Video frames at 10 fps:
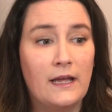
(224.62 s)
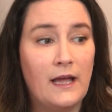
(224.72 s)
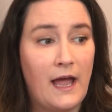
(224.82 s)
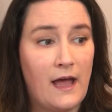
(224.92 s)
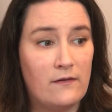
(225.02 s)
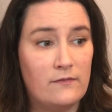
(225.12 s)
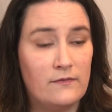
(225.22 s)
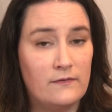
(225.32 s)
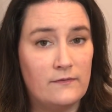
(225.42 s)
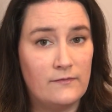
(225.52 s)
have
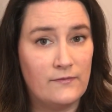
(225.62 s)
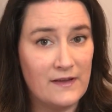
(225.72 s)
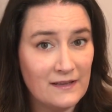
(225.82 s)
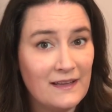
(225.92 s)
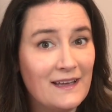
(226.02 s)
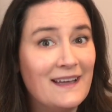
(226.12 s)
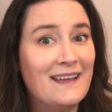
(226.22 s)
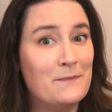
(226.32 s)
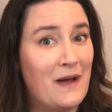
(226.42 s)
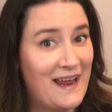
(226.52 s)
feeling
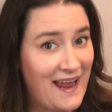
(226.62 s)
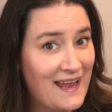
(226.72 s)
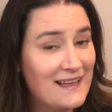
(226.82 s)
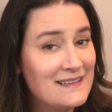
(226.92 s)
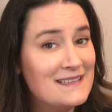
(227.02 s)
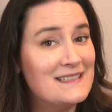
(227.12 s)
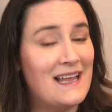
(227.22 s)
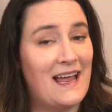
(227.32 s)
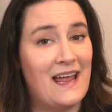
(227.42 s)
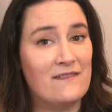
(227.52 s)
in my hands,
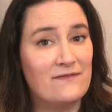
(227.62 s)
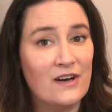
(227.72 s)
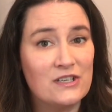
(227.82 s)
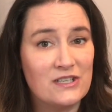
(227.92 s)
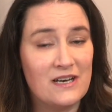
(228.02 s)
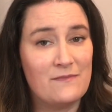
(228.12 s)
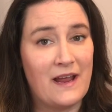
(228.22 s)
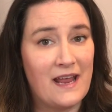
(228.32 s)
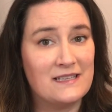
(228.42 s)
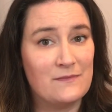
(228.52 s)
I have function in my
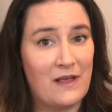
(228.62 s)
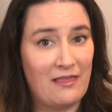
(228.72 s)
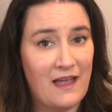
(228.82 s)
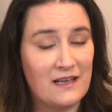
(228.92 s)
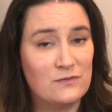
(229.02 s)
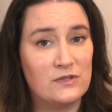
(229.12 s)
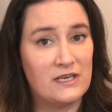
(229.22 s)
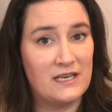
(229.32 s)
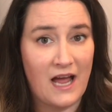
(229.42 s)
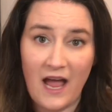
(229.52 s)
hands and my legs, which I
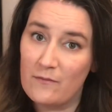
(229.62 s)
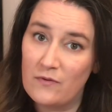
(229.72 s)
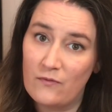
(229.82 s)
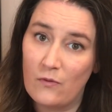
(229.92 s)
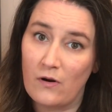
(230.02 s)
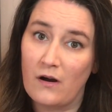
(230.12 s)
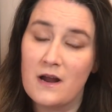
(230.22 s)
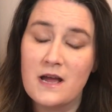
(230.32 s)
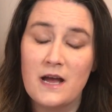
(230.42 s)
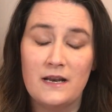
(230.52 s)
did not have before,
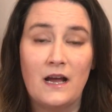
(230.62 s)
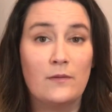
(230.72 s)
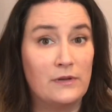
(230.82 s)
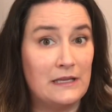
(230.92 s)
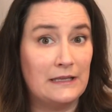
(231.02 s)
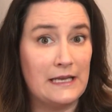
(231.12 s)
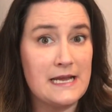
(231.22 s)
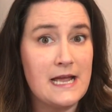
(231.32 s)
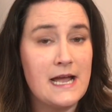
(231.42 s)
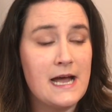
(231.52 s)
not completely.
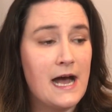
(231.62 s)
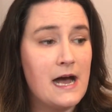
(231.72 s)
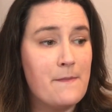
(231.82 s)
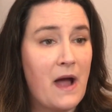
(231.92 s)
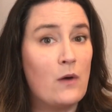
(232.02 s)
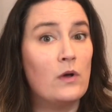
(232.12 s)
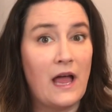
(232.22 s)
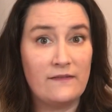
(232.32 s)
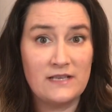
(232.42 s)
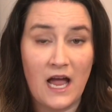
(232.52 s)
I will
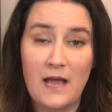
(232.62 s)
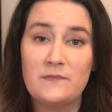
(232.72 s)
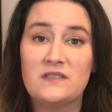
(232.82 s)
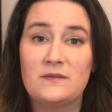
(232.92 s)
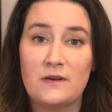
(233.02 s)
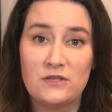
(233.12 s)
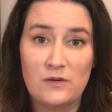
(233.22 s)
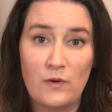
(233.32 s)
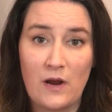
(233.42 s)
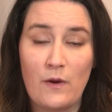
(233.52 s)
have times, especially
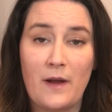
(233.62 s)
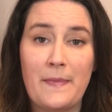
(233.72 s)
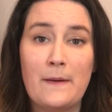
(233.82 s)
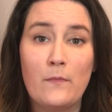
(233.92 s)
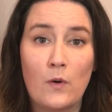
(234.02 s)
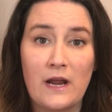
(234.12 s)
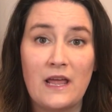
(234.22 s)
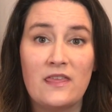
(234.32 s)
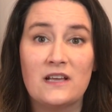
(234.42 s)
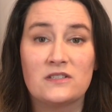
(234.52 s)
when I wake up in the morning,
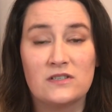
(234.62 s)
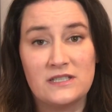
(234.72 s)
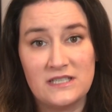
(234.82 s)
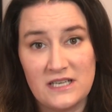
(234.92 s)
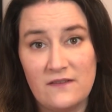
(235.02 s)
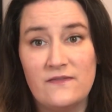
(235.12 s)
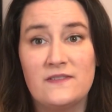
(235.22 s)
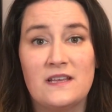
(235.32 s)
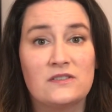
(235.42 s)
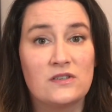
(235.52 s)
things are stiff,
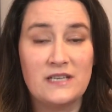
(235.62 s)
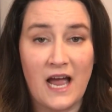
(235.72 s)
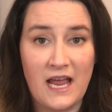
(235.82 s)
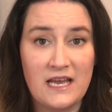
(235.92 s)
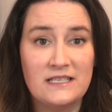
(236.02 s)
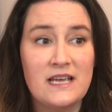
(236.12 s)
things are tight,